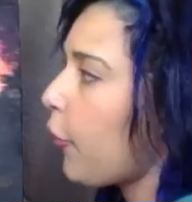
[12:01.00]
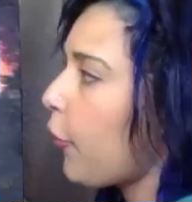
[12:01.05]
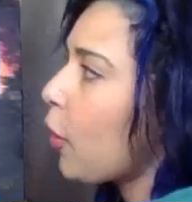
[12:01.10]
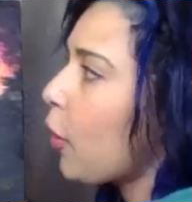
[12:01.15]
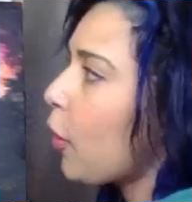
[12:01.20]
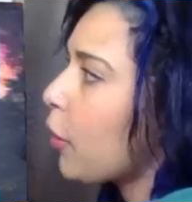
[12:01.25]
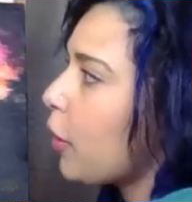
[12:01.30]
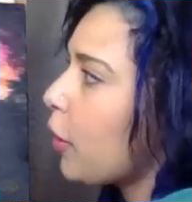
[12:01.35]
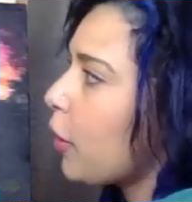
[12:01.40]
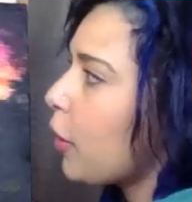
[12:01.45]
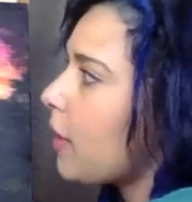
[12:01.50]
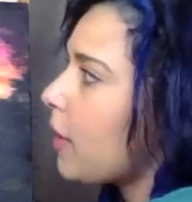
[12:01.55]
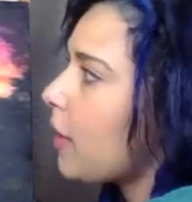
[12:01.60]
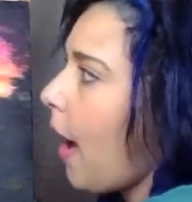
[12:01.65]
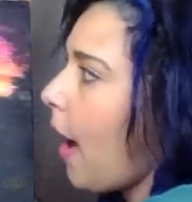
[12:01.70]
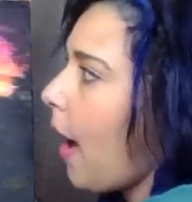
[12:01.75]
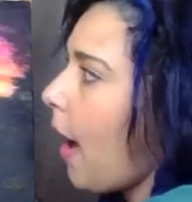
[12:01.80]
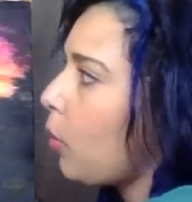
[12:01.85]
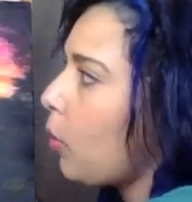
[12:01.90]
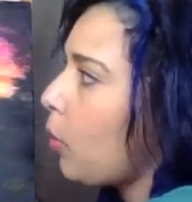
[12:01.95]
farther
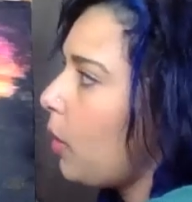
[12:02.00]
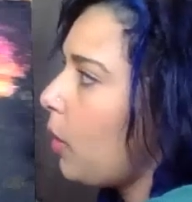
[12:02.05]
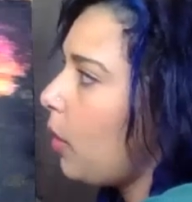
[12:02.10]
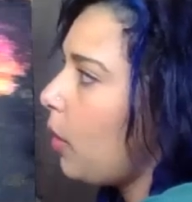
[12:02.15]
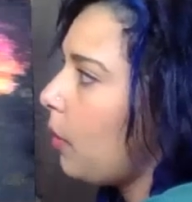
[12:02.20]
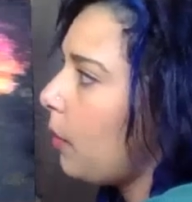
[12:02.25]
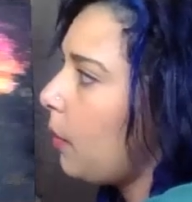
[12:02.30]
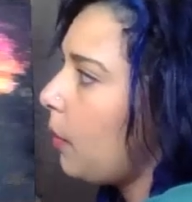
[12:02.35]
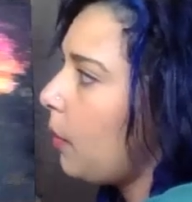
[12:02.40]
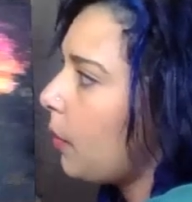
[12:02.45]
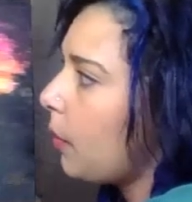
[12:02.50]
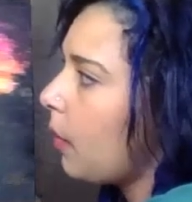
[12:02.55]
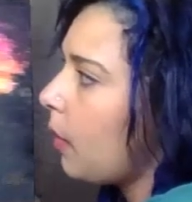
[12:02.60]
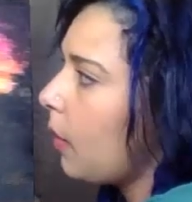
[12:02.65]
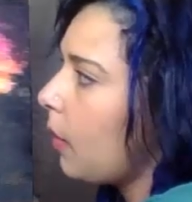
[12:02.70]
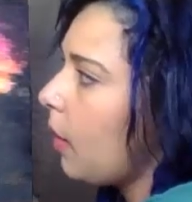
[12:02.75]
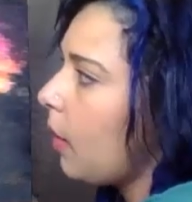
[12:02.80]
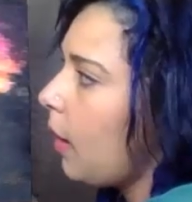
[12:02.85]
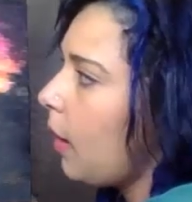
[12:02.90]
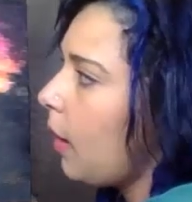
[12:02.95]
down
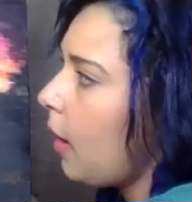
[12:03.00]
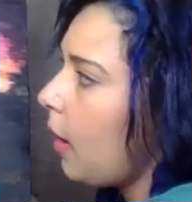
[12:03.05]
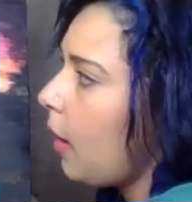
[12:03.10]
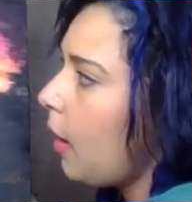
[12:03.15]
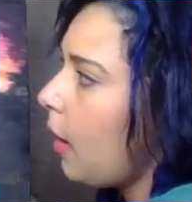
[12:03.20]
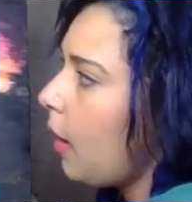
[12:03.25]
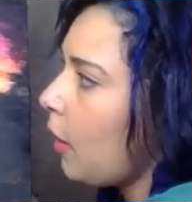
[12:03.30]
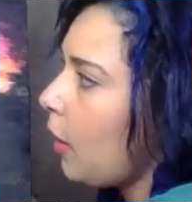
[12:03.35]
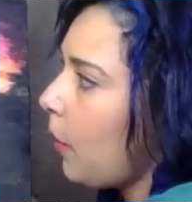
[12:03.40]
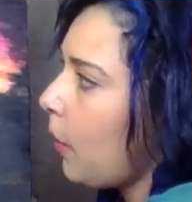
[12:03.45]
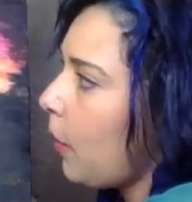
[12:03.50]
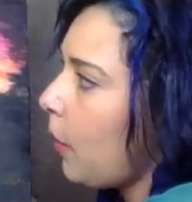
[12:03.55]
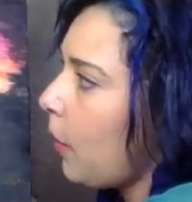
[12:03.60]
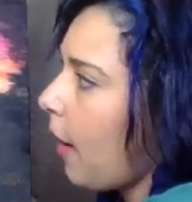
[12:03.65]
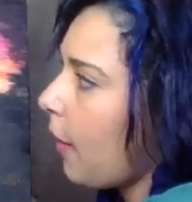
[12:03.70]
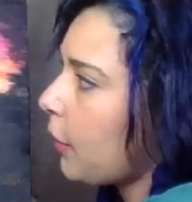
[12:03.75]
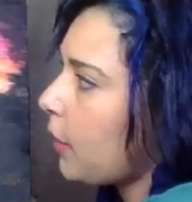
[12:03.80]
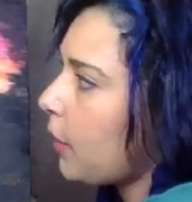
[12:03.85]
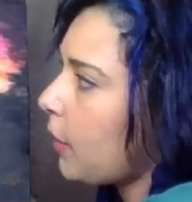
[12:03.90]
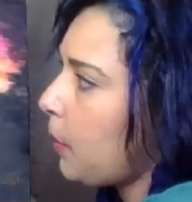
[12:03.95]
you
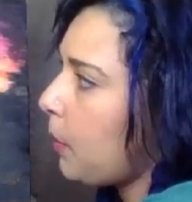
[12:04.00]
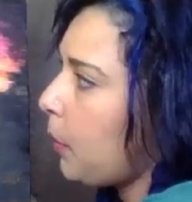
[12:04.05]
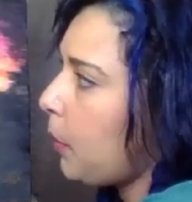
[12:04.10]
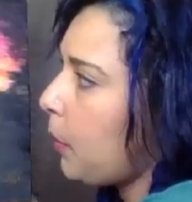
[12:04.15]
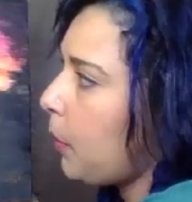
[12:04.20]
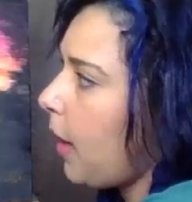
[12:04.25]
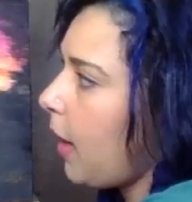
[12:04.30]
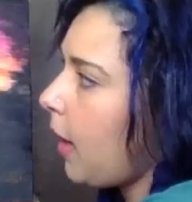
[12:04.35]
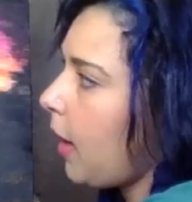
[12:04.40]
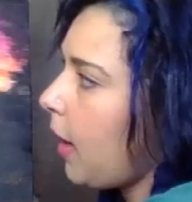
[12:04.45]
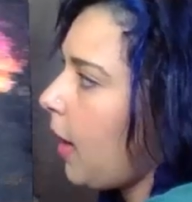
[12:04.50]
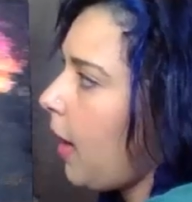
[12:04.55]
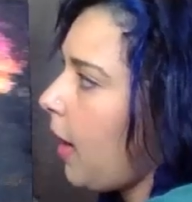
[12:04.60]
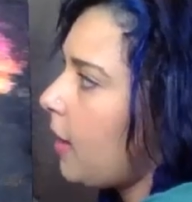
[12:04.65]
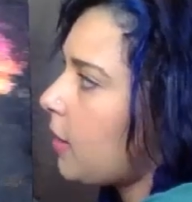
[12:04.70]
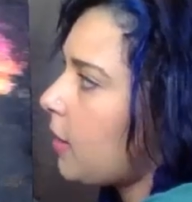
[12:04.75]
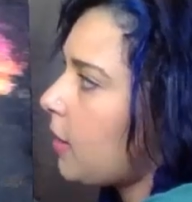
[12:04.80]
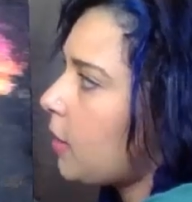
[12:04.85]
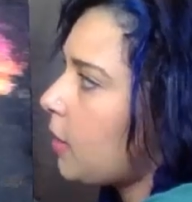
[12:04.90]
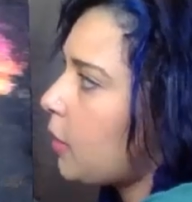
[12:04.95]
have to
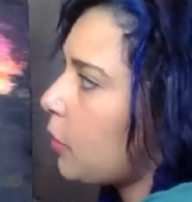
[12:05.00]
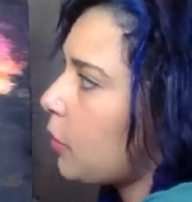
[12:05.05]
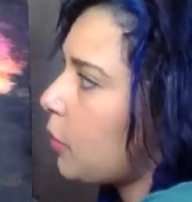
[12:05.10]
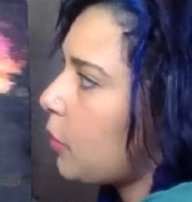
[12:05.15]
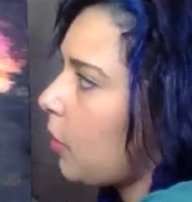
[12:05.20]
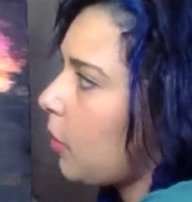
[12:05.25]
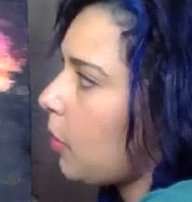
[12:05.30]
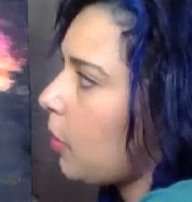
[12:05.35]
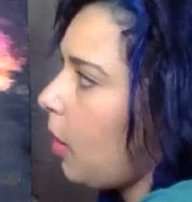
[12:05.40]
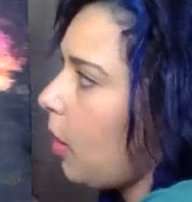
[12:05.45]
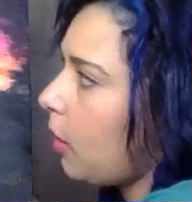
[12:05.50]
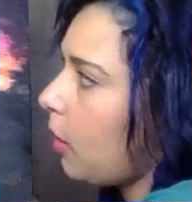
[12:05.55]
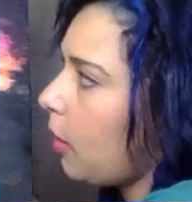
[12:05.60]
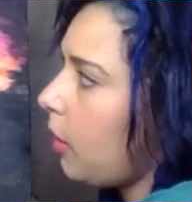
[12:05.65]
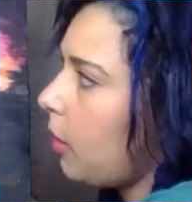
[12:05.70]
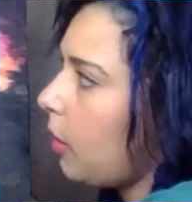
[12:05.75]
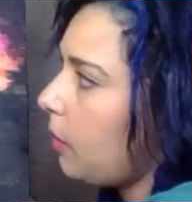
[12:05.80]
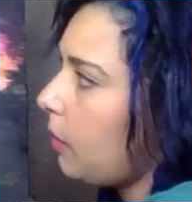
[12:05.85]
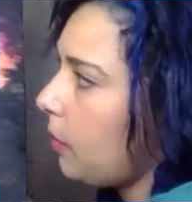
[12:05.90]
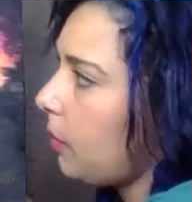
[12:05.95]
bring its trunk.
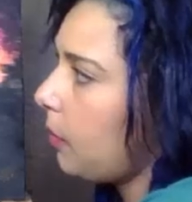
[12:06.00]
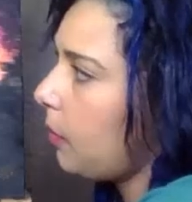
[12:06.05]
